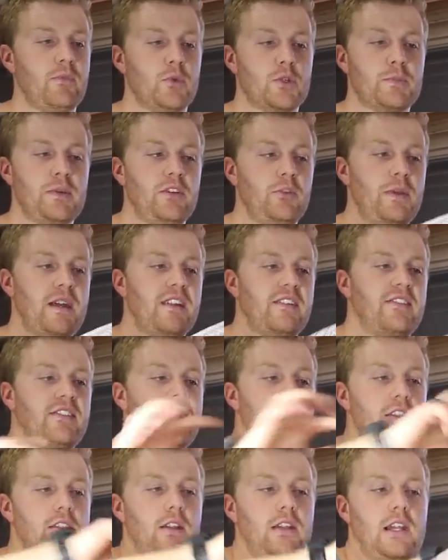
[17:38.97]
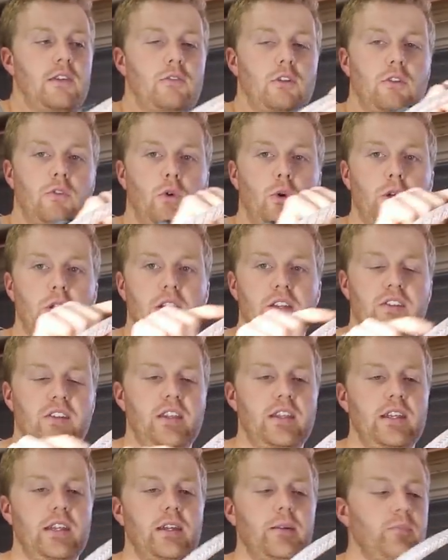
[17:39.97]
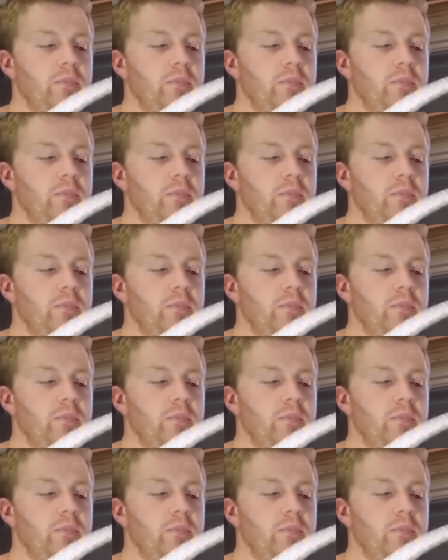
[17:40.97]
which means you're able to see the level of oil that's in here,